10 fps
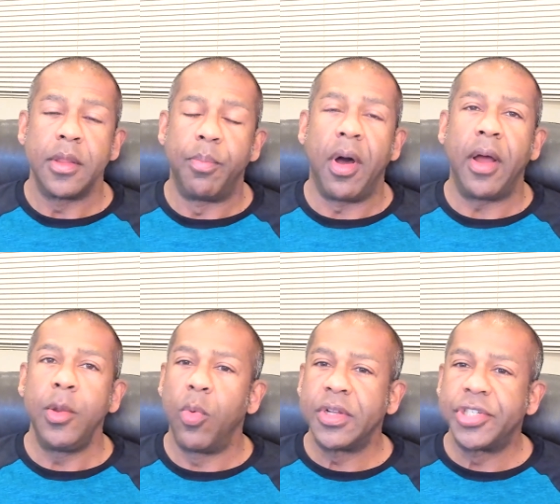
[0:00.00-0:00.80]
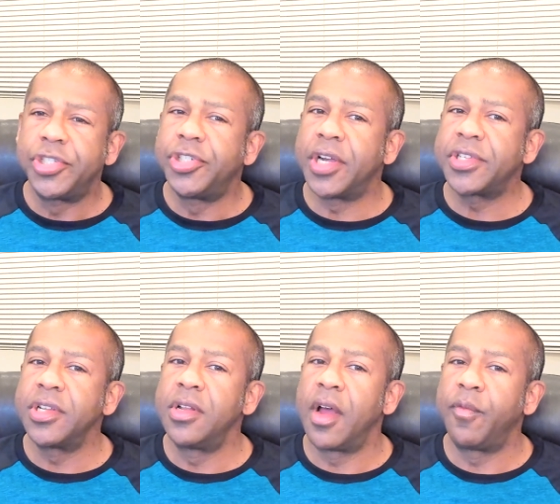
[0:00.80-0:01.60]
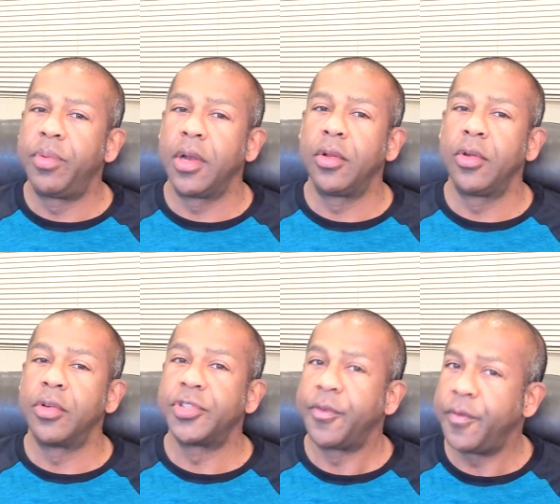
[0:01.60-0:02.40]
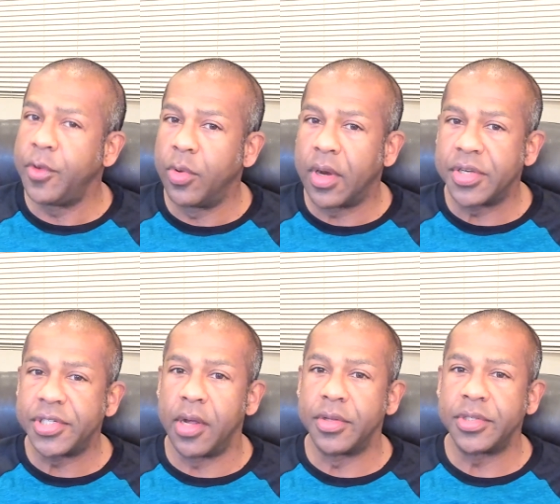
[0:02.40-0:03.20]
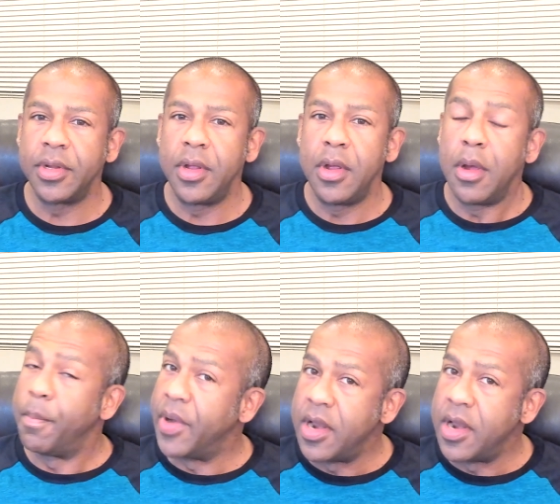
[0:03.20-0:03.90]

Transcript: The body wants just enough blood glucose to fuel our cells, but